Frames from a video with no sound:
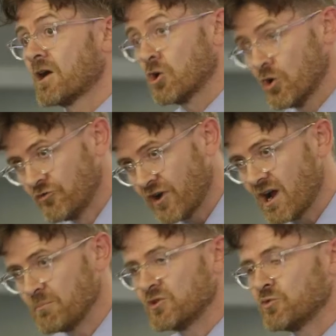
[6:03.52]
a
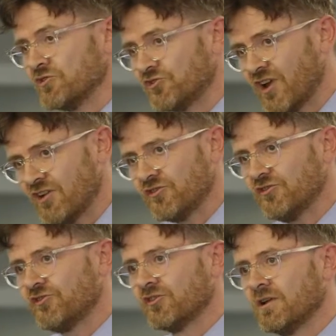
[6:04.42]
contract between
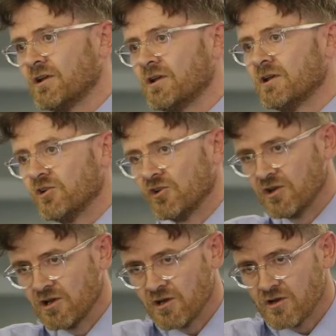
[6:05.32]
citizens,
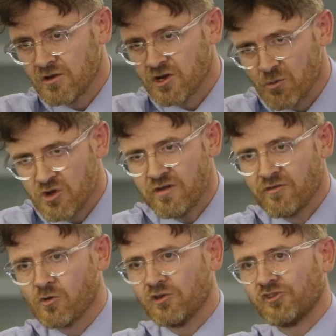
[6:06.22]
community
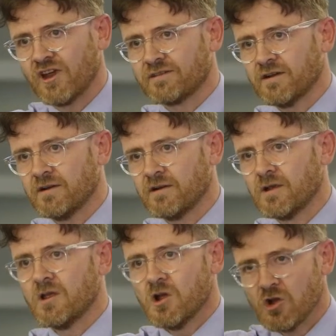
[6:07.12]
voluntary sector,
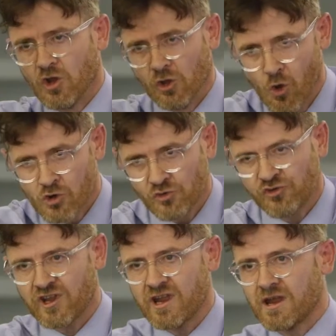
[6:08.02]
the local
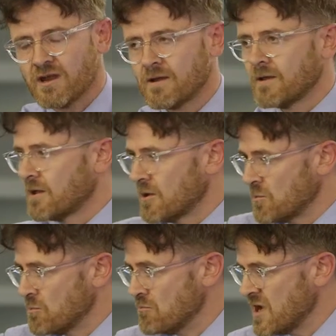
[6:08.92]
state,
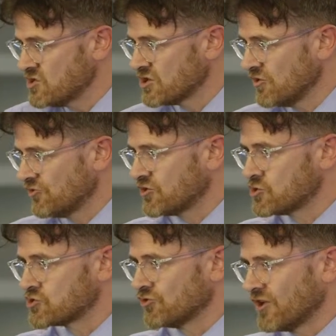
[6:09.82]
major
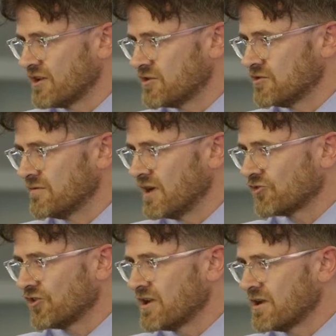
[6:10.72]
institutions like the
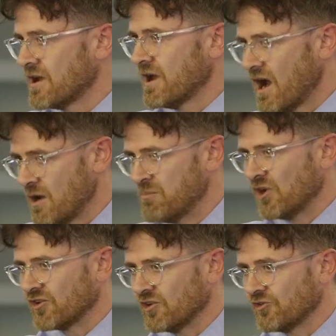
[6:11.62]
university, and
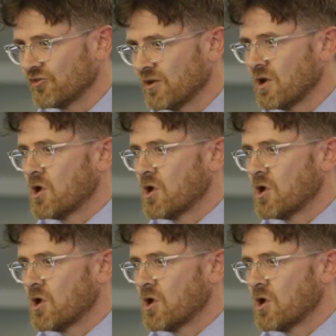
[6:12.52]
business.